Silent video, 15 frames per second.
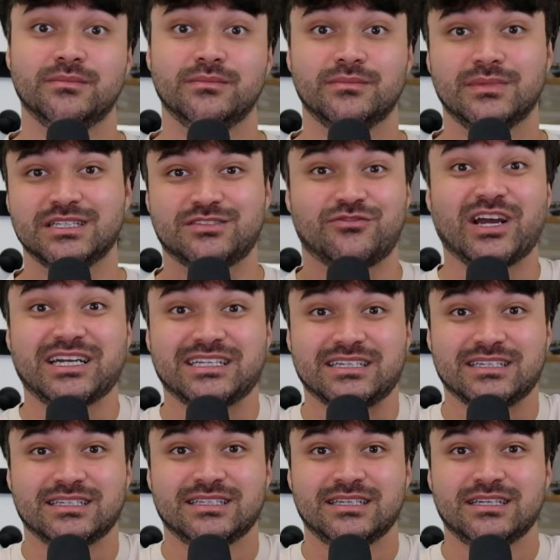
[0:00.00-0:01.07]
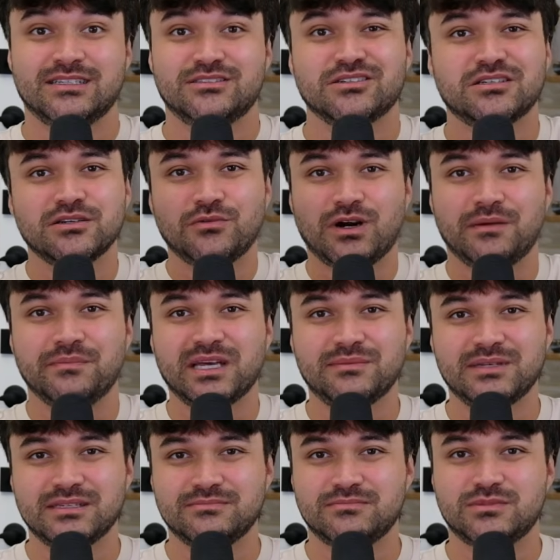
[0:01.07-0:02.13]
it's ready. Took you what,
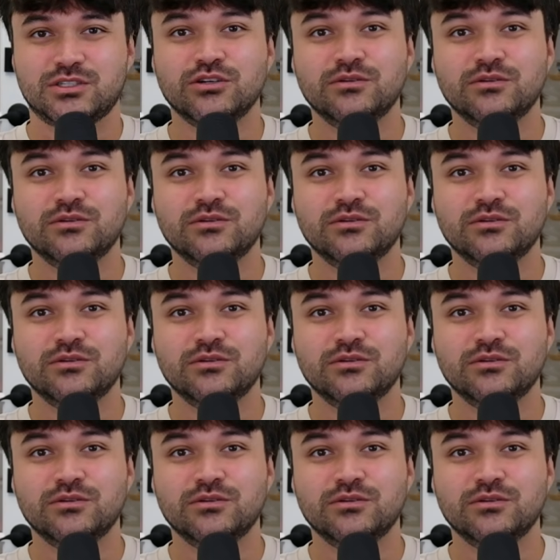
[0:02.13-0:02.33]
maybe 2